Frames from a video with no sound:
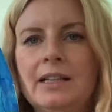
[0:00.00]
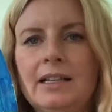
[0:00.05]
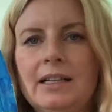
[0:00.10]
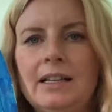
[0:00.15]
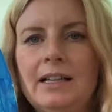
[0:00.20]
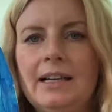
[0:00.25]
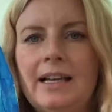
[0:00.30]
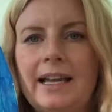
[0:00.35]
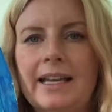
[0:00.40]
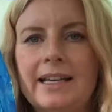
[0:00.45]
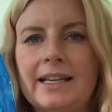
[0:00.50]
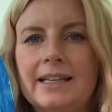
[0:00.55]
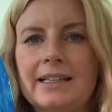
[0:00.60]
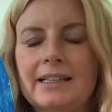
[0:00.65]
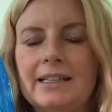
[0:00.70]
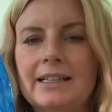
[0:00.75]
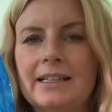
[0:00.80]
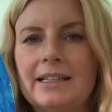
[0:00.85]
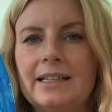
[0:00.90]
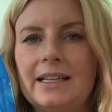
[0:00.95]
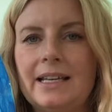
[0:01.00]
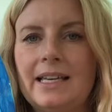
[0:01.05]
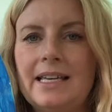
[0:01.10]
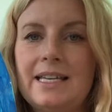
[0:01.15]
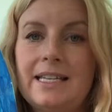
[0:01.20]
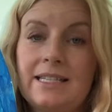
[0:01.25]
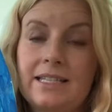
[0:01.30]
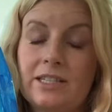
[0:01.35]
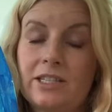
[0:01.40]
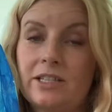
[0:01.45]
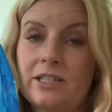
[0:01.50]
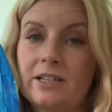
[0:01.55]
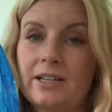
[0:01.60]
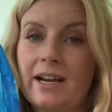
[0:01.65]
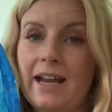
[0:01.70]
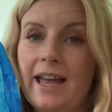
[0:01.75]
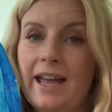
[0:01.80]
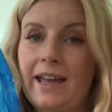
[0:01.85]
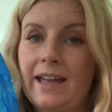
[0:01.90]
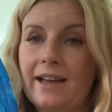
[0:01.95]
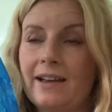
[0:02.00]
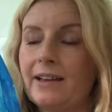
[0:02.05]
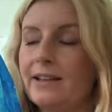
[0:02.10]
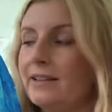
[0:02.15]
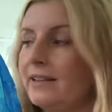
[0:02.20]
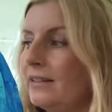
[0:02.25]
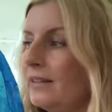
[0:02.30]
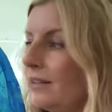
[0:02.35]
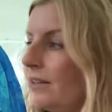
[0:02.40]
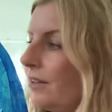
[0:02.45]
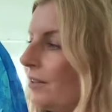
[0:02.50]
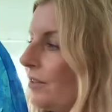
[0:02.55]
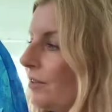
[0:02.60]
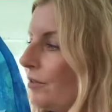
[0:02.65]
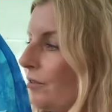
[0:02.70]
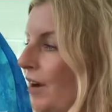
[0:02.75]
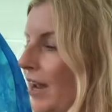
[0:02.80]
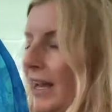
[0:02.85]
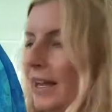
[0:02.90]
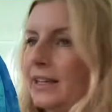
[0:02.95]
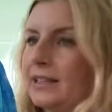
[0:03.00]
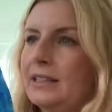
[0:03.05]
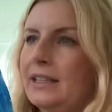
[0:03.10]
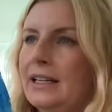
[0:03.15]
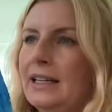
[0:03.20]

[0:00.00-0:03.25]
like an Easter egg, cracked.